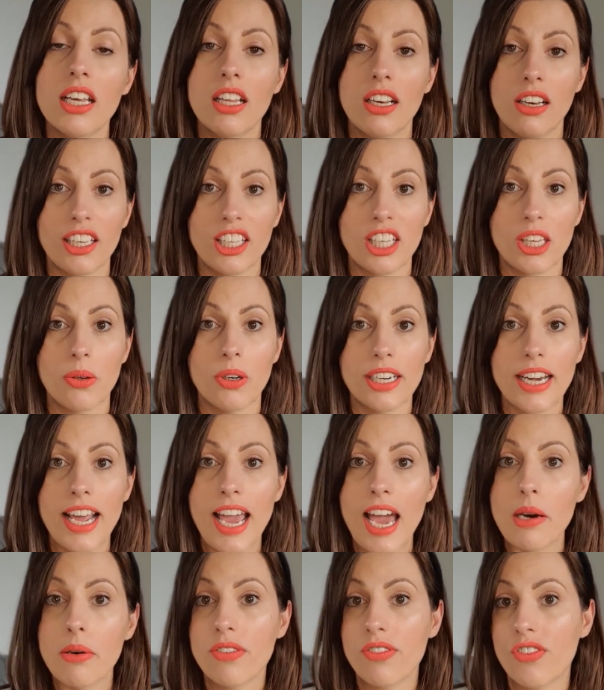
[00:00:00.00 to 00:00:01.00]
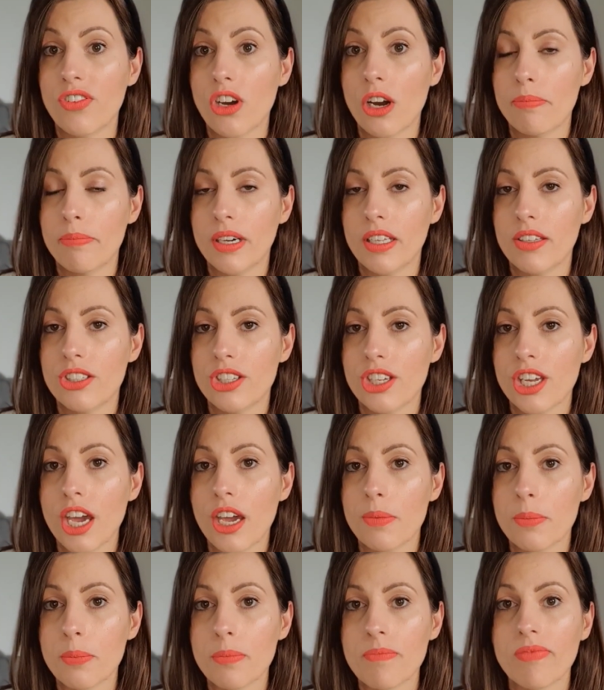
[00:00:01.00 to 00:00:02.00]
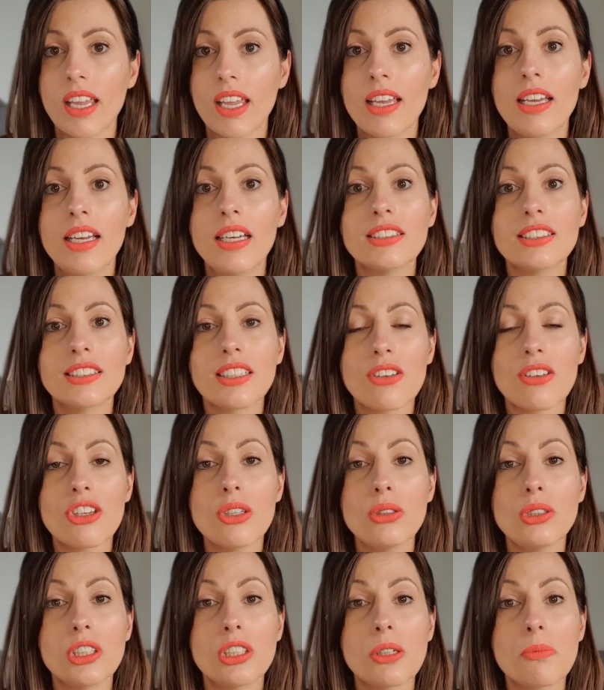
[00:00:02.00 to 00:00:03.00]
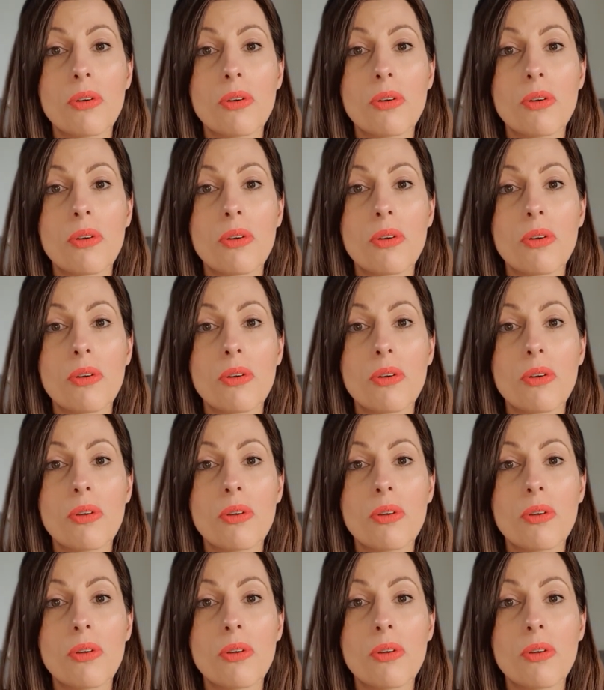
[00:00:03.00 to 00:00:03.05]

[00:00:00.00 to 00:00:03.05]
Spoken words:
like you are now if you've got a month to go. So you should be